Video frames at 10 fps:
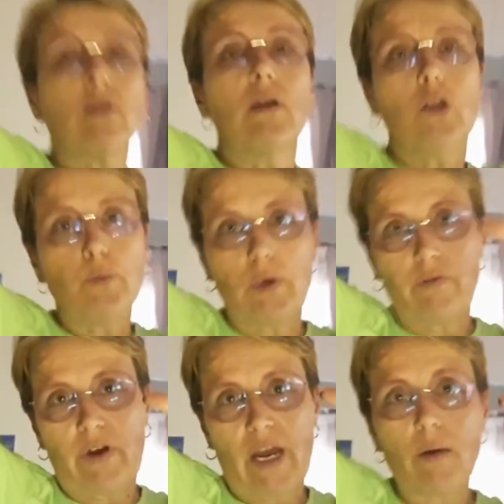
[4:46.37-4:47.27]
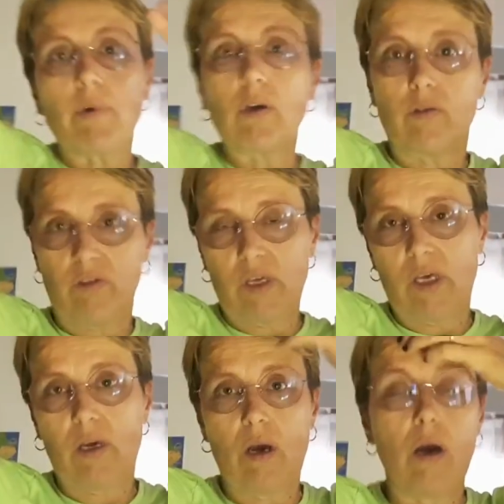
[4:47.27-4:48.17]
a little bit of air because
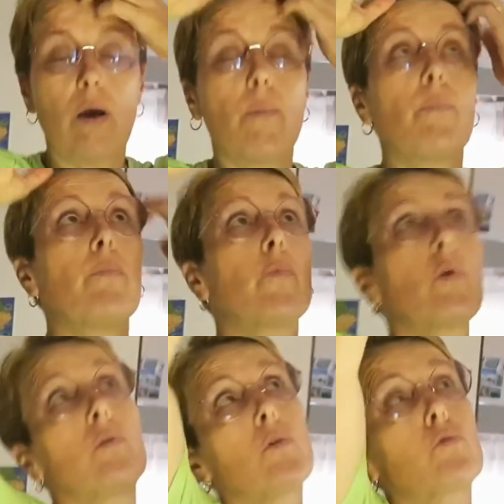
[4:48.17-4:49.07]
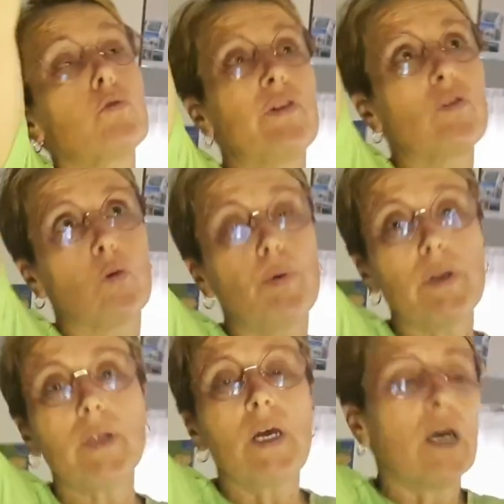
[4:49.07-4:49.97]
the roof is
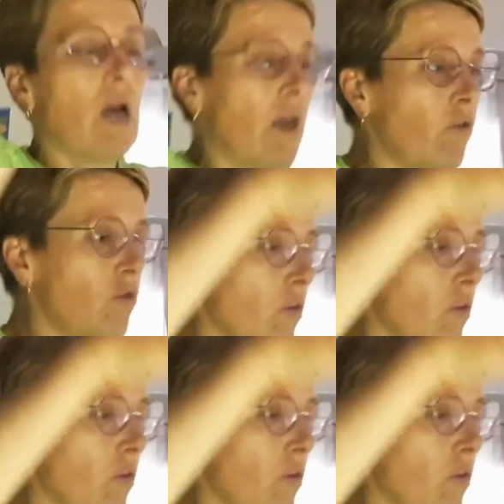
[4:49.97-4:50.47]
open, and so